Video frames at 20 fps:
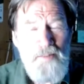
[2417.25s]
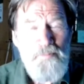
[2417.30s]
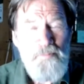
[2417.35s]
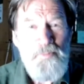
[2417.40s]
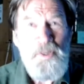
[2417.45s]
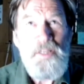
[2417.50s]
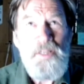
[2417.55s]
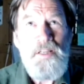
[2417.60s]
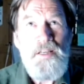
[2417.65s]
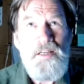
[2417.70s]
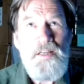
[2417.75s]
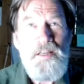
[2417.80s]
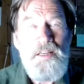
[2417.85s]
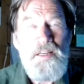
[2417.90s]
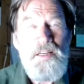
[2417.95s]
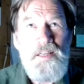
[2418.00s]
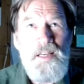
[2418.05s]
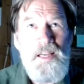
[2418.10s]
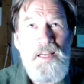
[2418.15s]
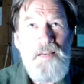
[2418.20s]
But
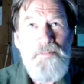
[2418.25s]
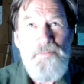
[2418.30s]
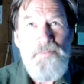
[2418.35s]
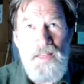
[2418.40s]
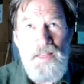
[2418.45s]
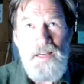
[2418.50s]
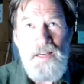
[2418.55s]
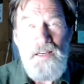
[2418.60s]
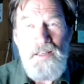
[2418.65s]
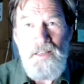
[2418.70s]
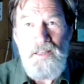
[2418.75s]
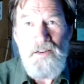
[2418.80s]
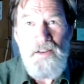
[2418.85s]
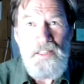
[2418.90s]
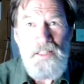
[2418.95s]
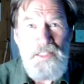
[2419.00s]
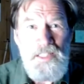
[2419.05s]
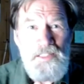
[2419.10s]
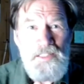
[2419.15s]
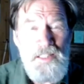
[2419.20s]
if that
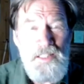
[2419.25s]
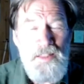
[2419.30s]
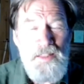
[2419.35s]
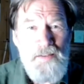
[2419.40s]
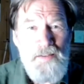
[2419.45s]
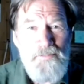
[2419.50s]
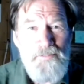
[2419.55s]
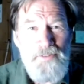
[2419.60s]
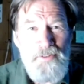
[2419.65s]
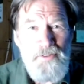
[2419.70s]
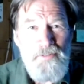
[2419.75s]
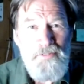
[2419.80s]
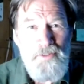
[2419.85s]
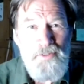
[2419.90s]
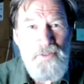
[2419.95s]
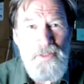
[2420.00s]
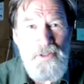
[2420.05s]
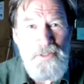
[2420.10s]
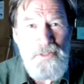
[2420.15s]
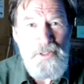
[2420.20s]
orangutan did that for
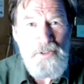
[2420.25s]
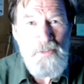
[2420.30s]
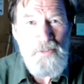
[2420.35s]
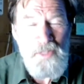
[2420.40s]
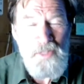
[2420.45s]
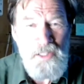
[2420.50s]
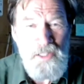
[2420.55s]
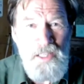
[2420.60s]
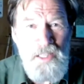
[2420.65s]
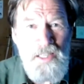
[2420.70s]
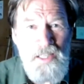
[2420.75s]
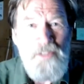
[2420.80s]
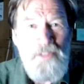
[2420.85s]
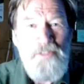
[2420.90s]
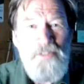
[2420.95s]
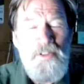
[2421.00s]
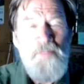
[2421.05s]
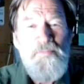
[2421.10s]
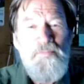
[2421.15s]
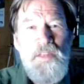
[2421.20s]
30 something
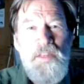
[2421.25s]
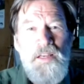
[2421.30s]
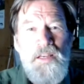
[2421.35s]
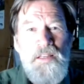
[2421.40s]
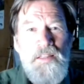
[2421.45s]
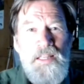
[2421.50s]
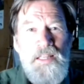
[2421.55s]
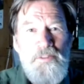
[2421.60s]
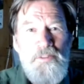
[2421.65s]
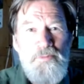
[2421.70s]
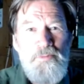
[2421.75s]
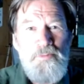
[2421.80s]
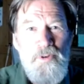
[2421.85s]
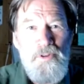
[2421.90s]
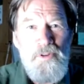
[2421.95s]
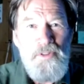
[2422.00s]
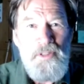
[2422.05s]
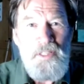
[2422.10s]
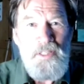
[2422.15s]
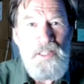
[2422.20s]
years, that's
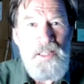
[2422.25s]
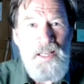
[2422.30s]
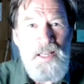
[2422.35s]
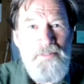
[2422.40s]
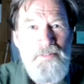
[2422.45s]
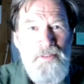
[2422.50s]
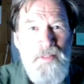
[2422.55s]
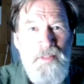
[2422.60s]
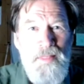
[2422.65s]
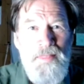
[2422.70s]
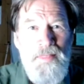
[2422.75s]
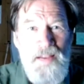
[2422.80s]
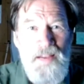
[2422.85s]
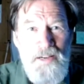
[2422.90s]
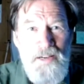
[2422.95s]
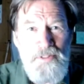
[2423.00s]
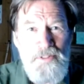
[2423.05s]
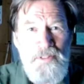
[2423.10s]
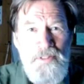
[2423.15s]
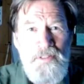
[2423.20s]
more than
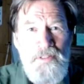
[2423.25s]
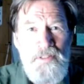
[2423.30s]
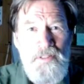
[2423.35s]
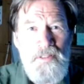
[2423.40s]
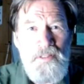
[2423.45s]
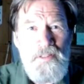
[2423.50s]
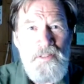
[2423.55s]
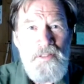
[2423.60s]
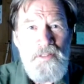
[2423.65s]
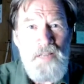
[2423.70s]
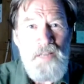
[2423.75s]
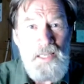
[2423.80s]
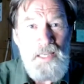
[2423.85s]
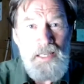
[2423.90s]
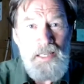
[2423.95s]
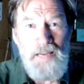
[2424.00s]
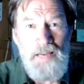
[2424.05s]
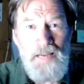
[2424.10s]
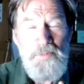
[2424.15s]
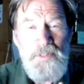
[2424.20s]
11,000
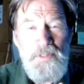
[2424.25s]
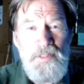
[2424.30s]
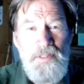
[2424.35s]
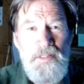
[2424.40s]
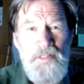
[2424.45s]
light gaps.